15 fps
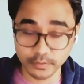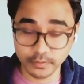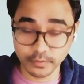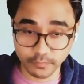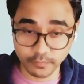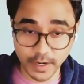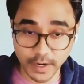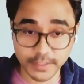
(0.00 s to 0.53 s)
the
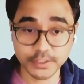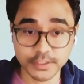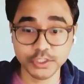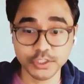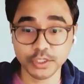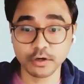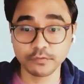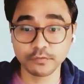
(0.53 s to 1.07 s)
final
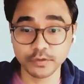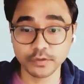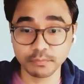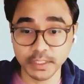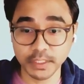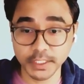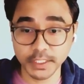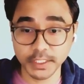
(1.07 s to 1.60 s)
check of your
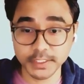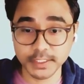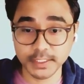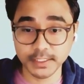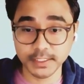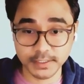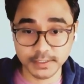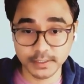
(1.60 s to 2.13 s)

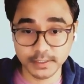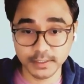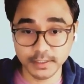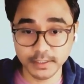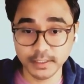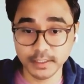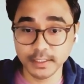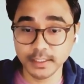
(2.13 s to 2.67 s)
medication list.
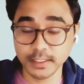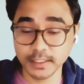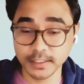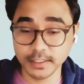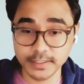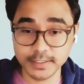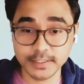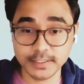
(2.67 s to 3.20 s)

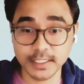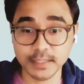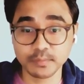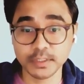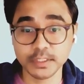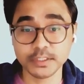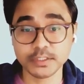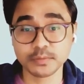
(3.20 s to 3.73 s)
This step
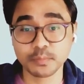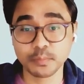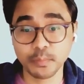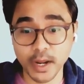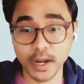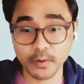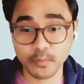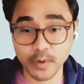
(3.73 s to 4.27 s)
is
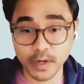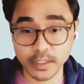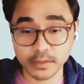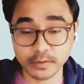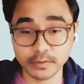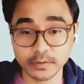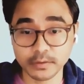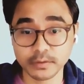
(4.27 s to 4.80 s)

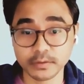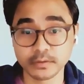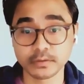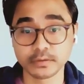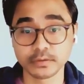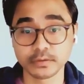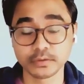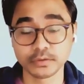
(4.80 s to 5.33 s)
paramount
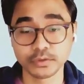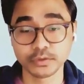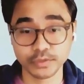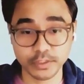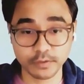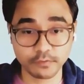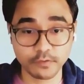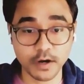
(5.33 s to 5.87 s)
to
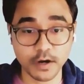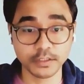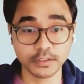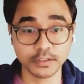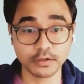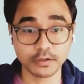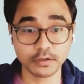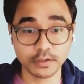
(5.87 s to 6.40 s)

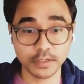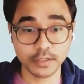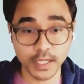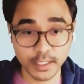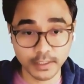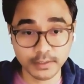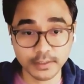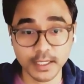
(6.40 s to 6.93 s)
safeguarding your
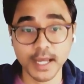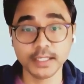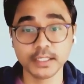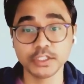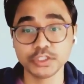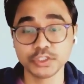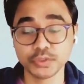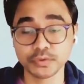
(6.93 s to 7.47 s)
health and
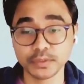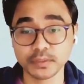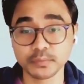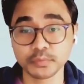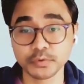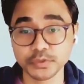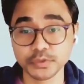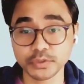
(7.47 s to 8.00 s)
ensuring the
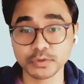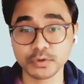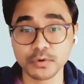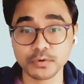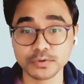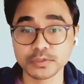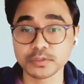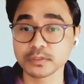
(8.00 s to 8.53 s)
procedure
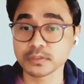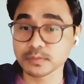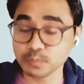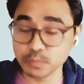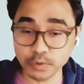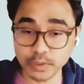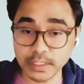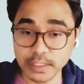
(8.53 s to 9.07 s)
goes
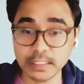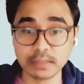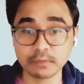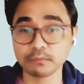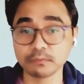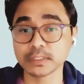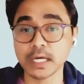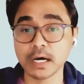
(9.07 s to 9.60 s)
smoothly
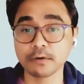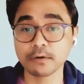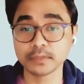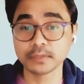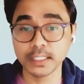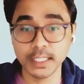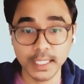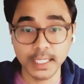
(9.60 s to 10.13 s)

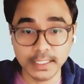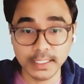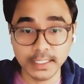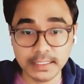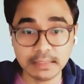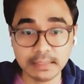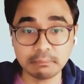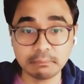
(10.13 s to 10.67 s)
without
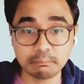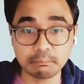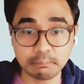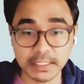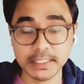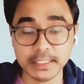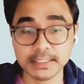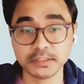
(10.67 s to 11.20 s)
any
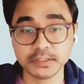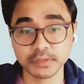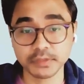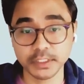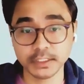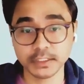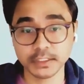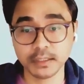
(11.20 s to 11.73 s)
medication
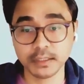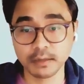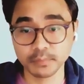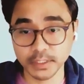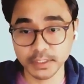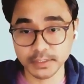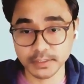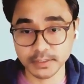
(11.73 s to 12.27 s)
related
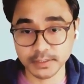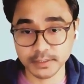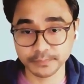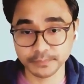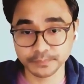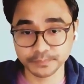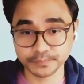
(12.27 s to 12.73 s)
complications.